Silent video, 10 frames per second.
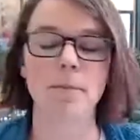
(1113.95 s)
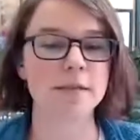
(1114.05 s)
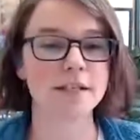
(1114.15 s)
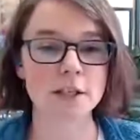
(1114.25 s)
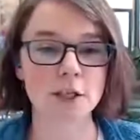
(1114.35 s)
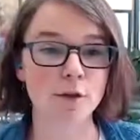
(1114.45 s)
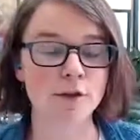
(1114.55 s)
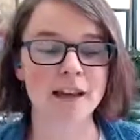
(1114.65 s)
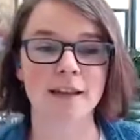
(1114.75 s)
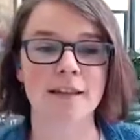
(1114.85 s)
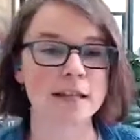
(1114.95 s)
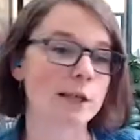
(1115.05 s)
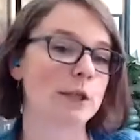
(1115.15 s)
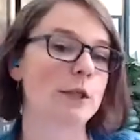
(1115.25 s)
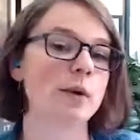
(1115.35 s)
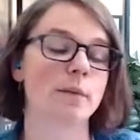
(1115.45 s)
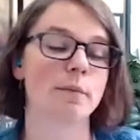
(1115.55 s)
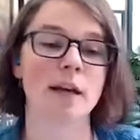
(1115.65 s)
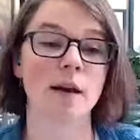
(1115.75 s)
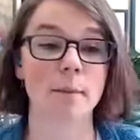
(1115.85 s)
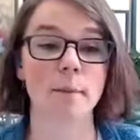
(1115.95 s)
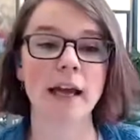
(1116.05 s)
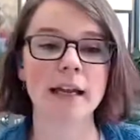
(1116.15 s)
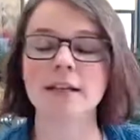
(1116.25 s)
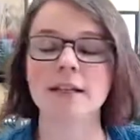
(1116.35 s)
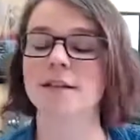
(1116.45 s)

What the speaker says: do you think these 2 can be combined?